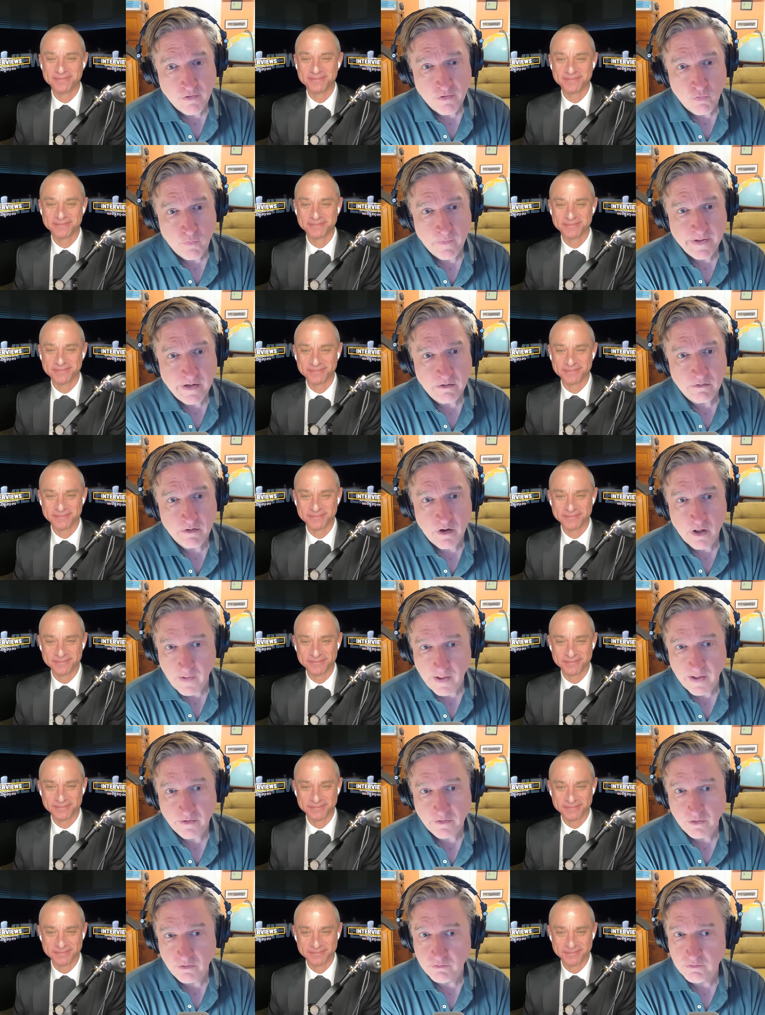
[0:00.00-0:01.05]
Speaker 1: is, is we don't know
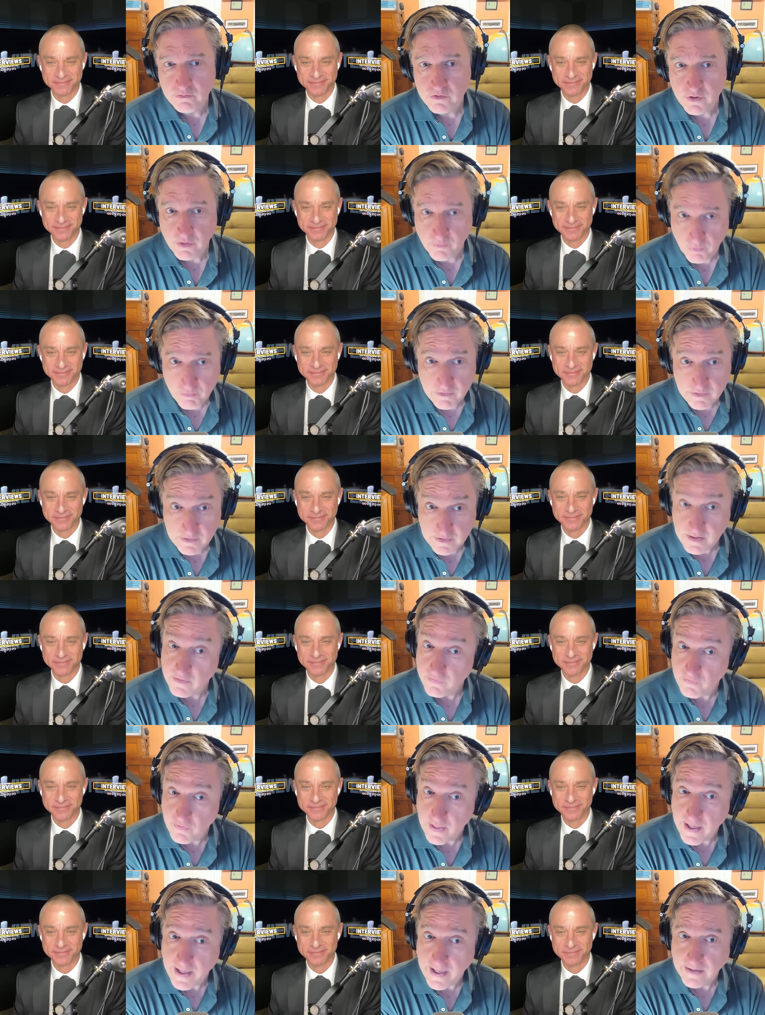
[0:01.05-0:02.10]
how you just
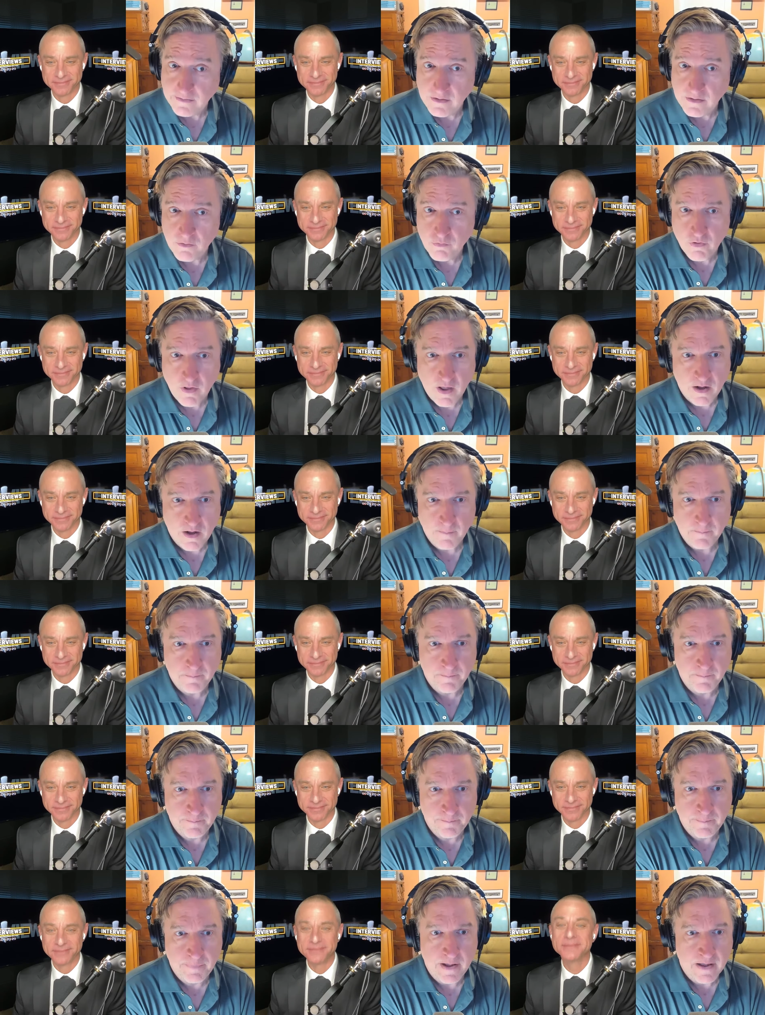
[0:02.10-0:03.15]
did that. There's not a
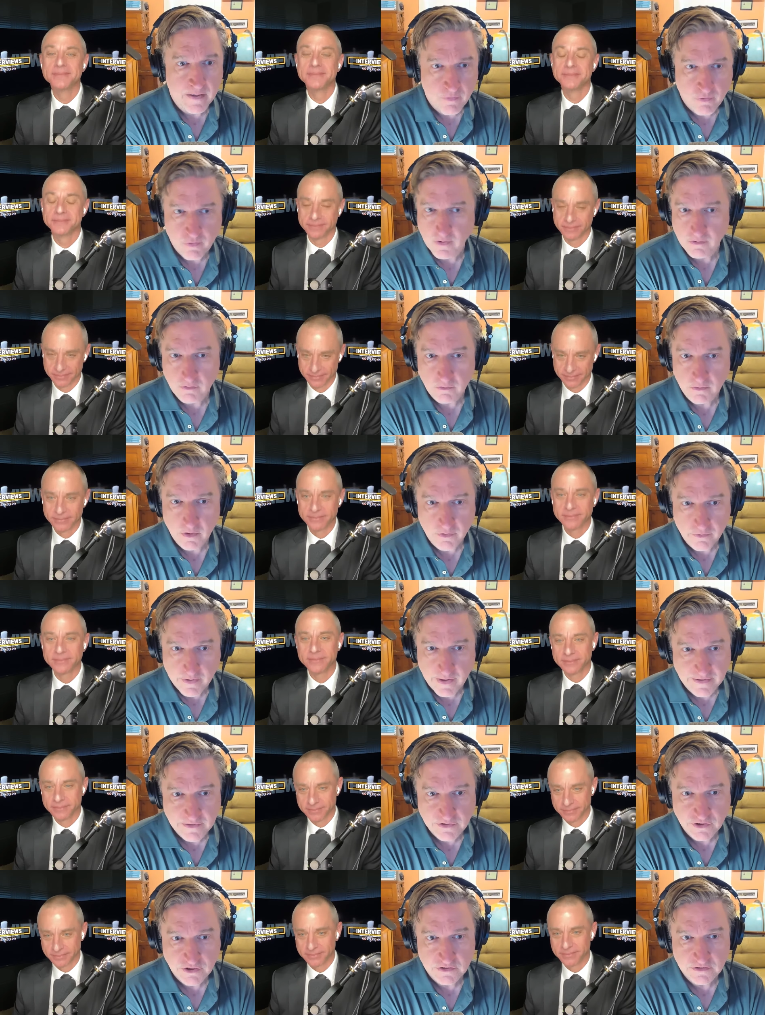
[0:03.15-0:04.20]
bicycle
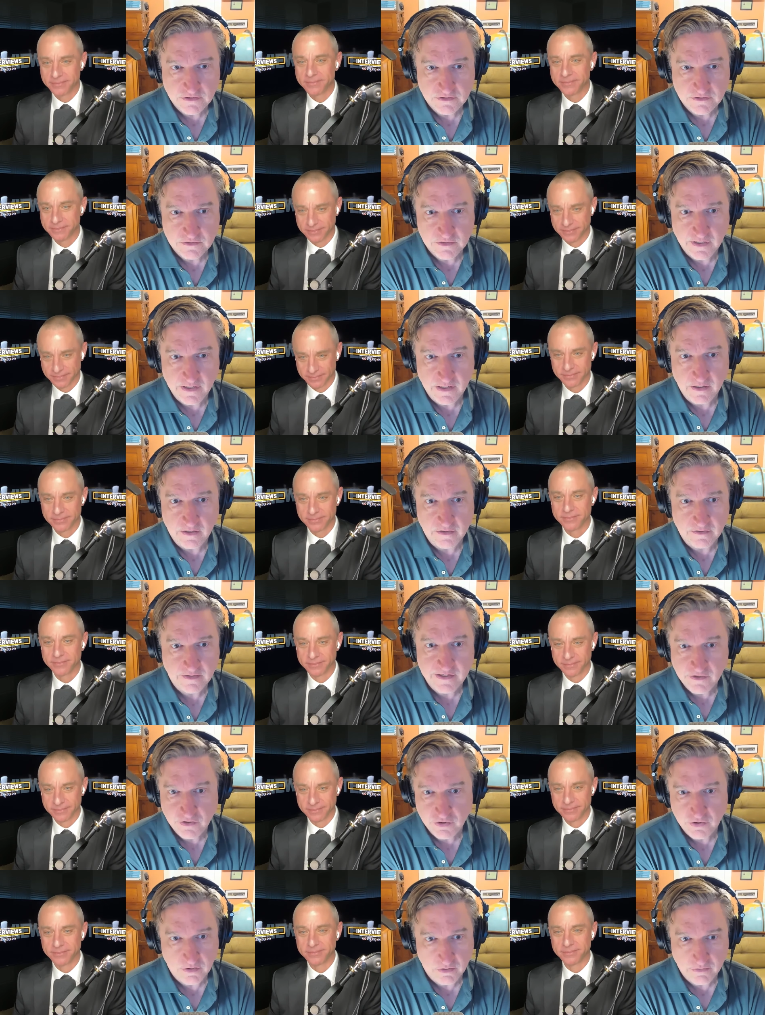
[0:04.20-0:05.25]
location and a
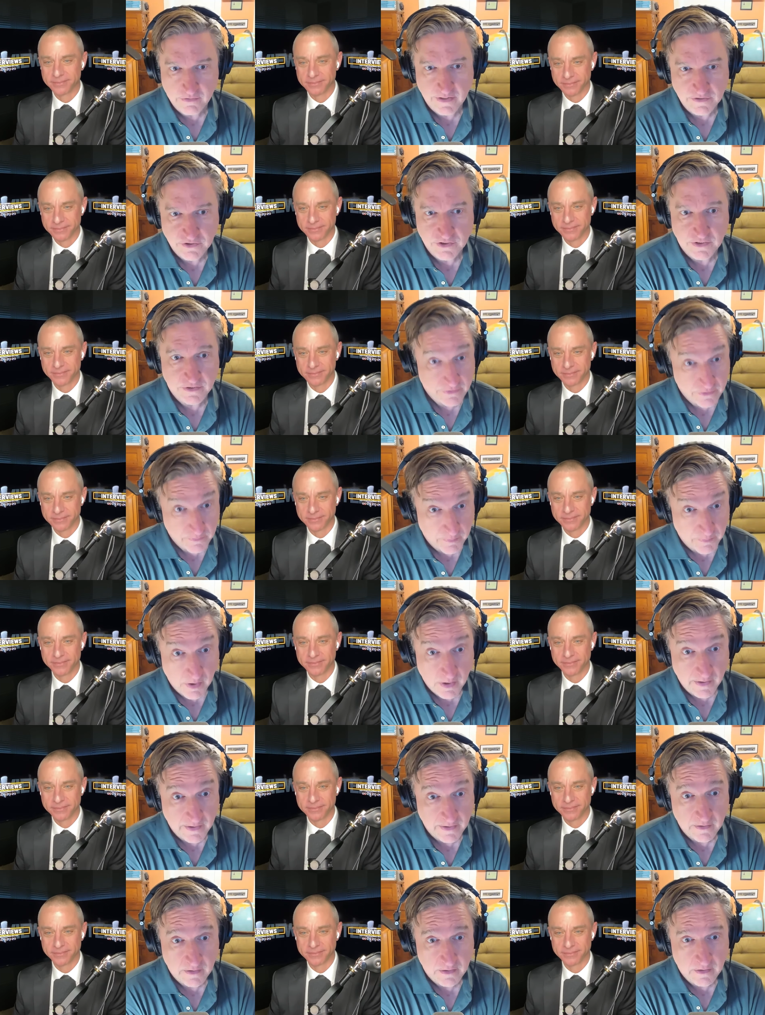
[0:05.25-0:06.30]
teacher location in your
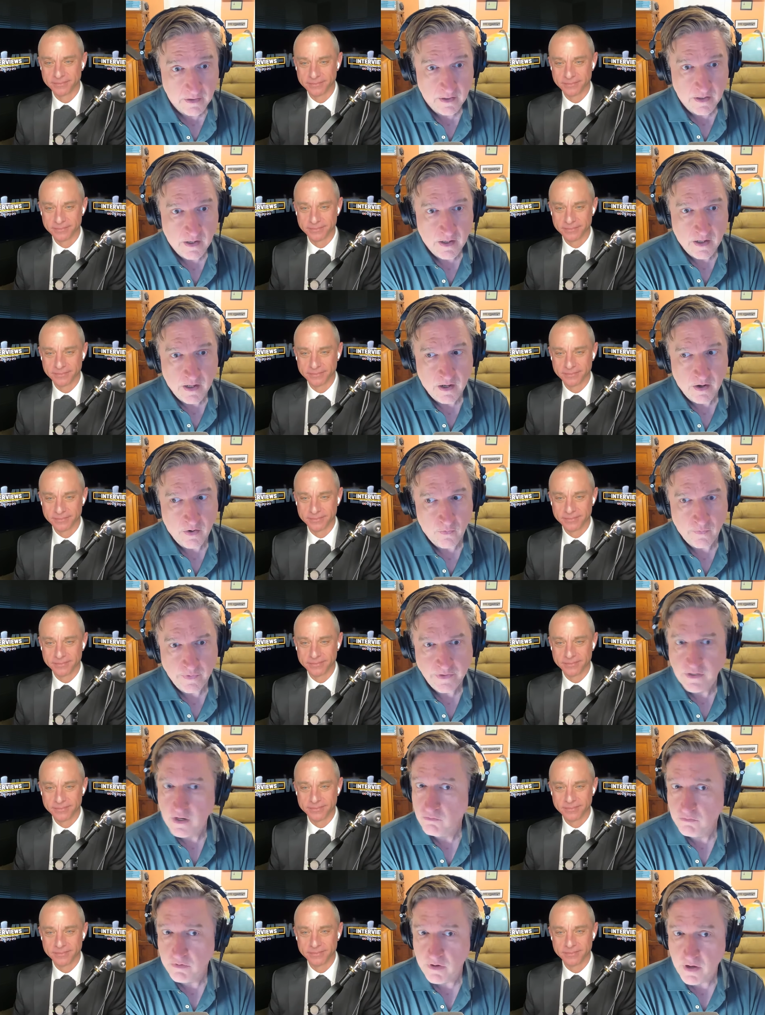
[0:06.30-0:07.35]
brain. We
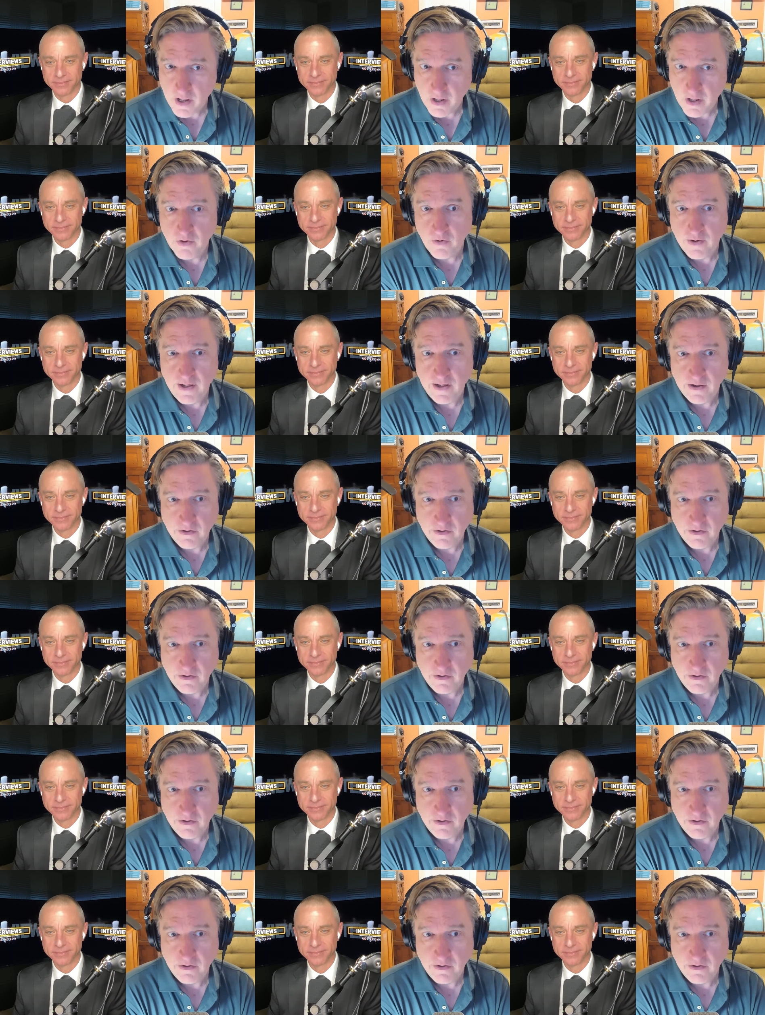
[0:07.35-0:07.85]
don't know